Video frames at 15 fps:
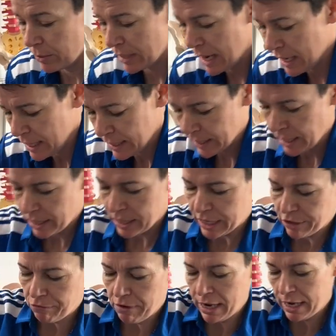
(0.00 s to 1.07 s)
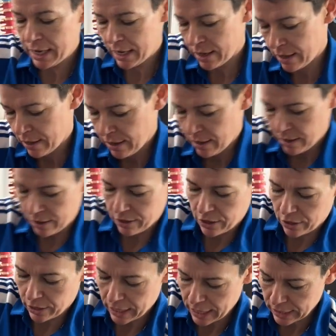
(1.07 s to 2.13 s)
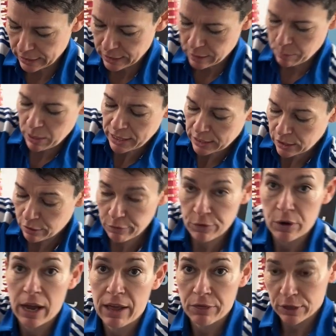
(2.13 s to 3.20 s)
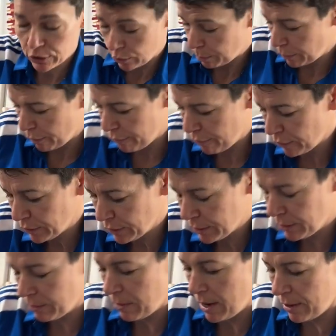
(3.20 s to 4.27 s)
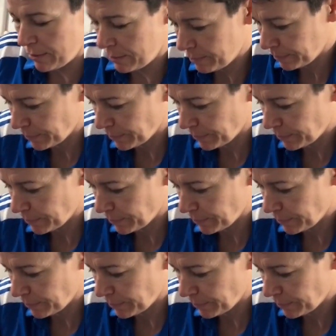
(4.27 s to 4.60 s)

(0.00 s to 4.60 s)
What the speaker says: it's any technique really that you can get to the base of the foot and the top of the foot as well.